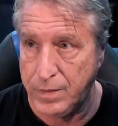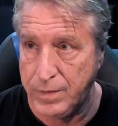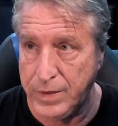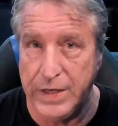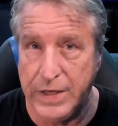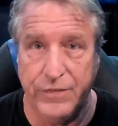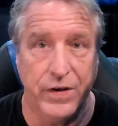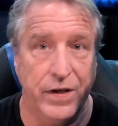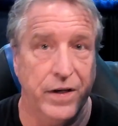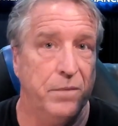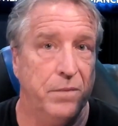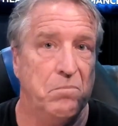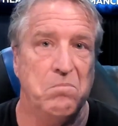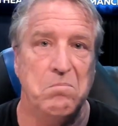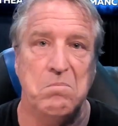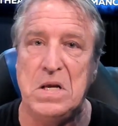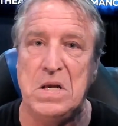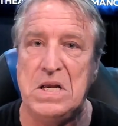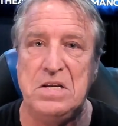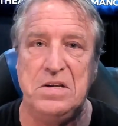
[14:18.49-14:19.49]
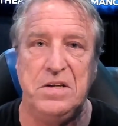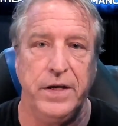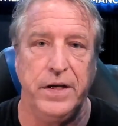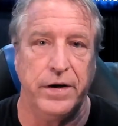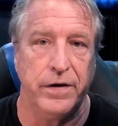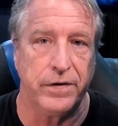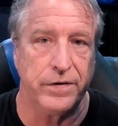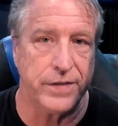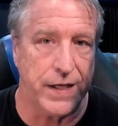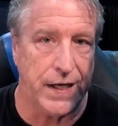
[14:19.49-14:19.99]
even in
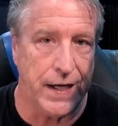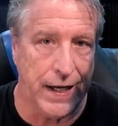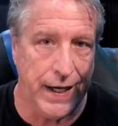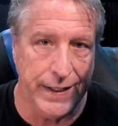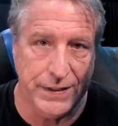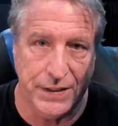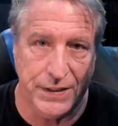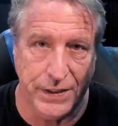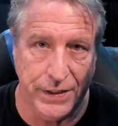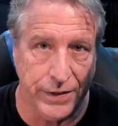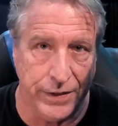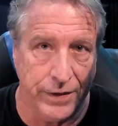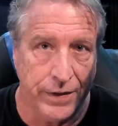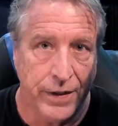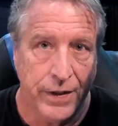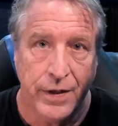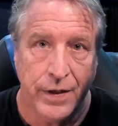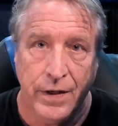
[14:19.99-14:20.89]
mid-tier to high tier.